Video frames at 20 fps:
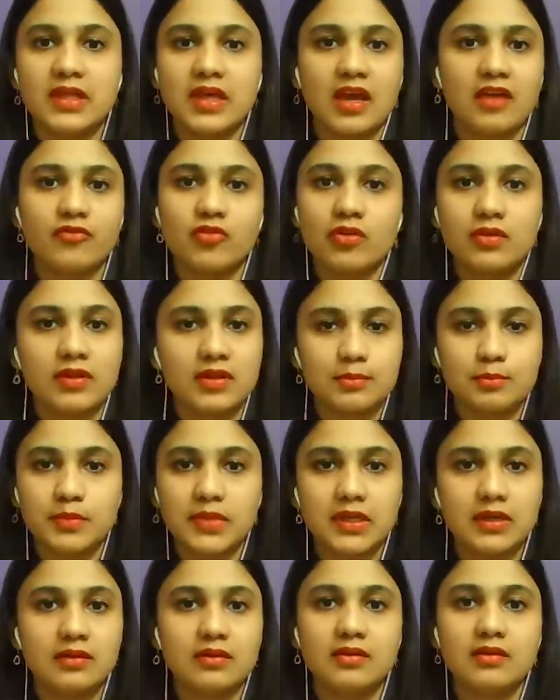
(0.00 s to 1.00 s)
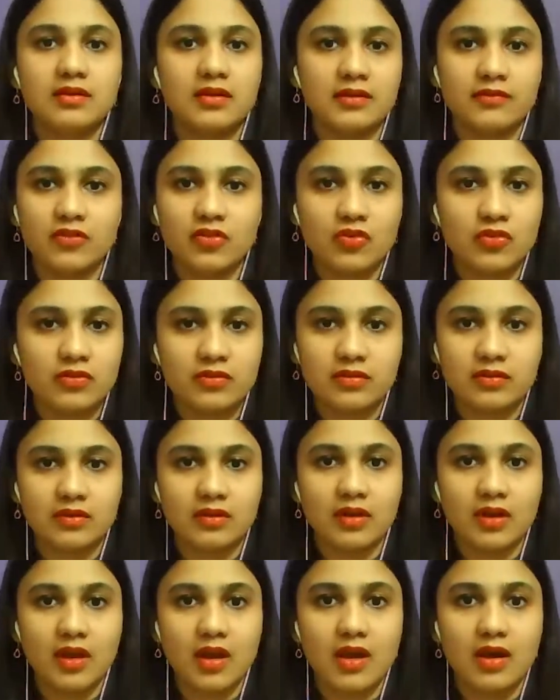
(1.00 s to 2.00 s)
they have not completed a
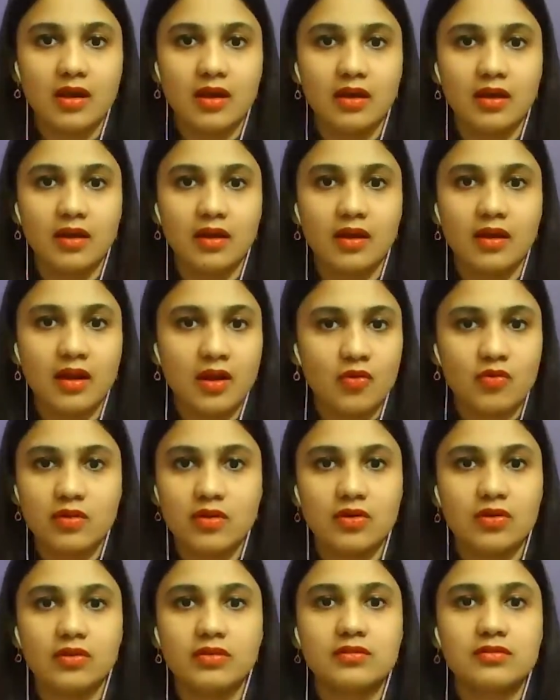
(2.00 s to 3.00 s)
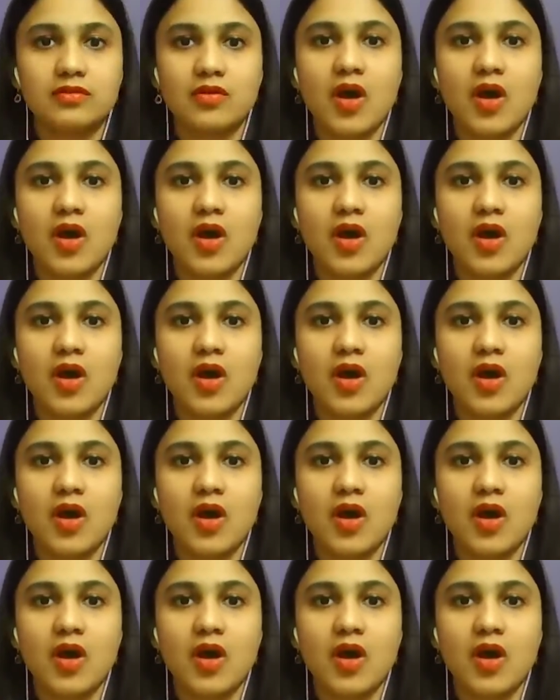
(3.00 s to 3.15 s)
revolution around Earth.